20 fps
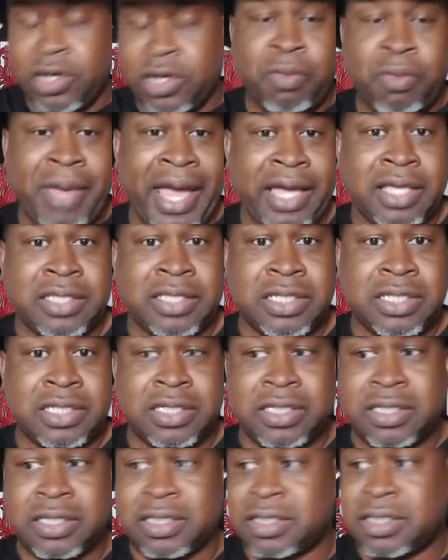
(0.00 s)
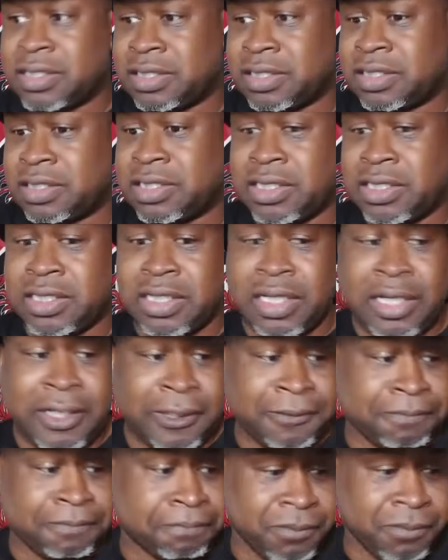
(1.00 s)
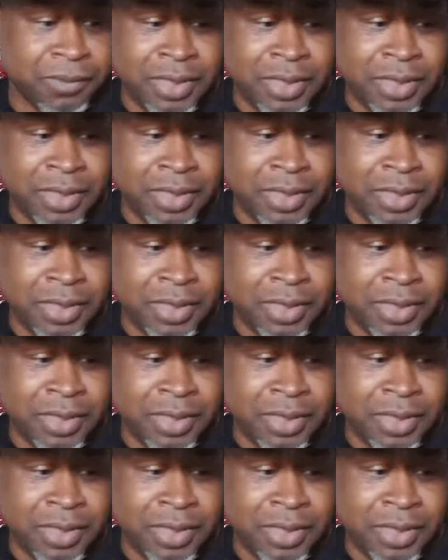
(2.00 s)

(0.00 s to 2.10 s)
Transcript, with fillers: go back into the